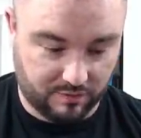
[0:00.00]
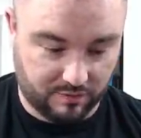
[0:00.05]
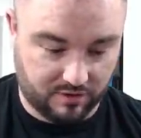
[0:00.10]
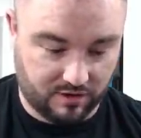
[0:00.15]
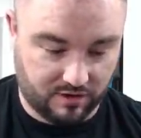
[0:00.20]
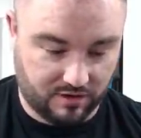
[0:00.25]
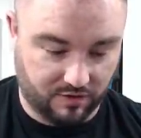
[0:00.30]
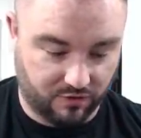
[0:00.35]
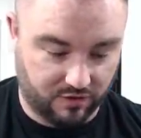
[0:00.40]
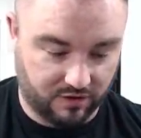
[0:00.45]

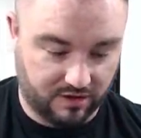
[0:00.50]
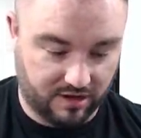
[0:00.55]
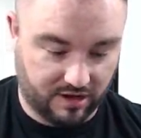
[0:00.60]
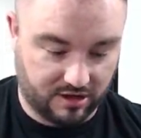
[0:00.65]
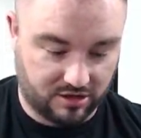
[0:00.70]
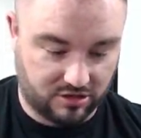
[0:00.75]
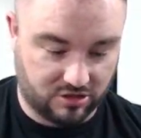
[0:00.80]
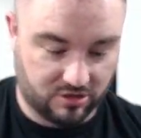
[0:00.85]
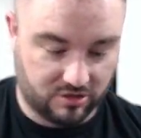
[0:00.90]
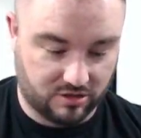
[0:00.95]
different
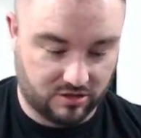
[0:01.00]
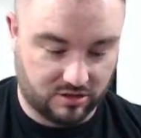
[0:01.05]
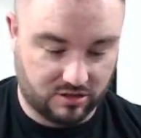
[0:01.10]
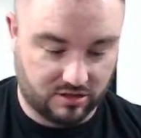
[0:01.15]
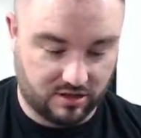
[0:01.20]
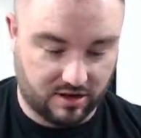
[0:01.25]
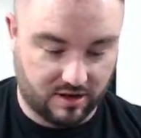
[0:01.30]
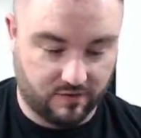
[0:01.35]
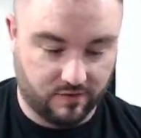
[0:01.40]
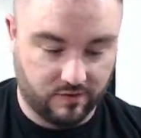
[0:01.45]
texture and
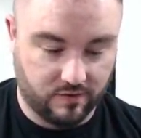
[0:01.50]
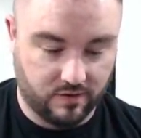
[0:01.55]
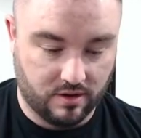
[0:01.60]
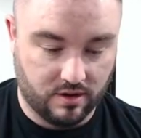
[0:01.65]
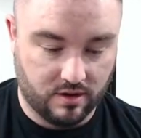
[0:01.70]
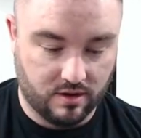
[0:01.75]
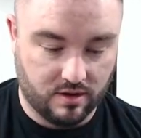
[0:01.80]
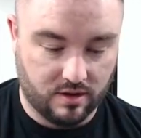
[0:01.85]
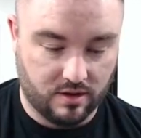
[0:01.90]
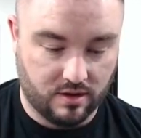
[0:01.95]
stuff.
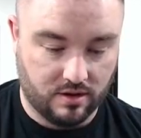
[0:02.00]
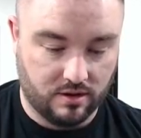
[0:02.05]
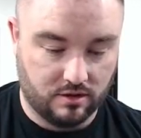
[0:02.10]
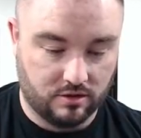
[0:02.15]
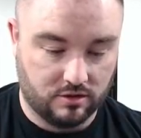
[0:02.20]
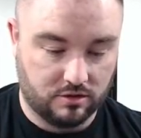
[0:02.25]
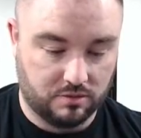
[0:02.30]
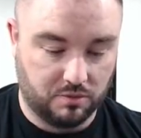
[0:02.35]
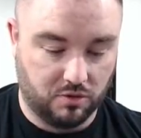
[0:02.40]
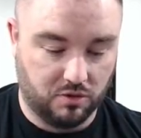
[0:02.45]

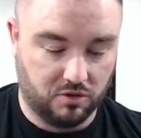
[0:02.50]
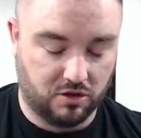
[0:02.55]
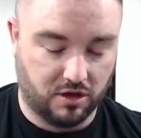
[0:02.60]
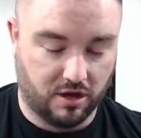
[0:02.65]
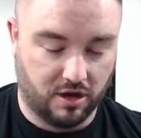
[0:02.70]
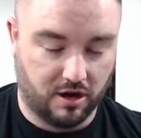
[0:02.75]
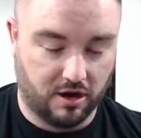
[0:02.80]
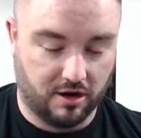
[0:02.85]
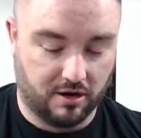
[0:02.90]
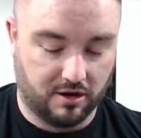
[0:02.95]
Smooth card,